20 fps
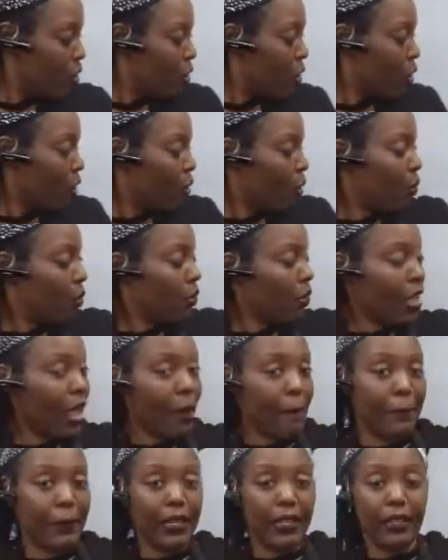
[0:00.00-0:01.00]
So
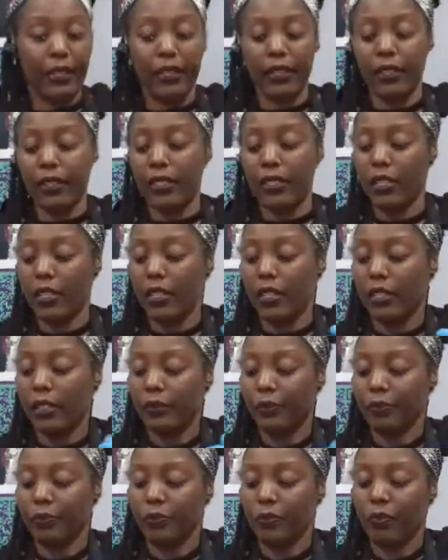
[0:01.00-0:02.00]
that means
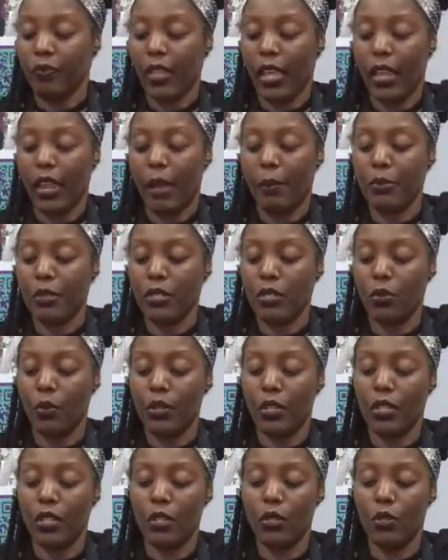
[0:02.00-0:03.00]
that I'm just going to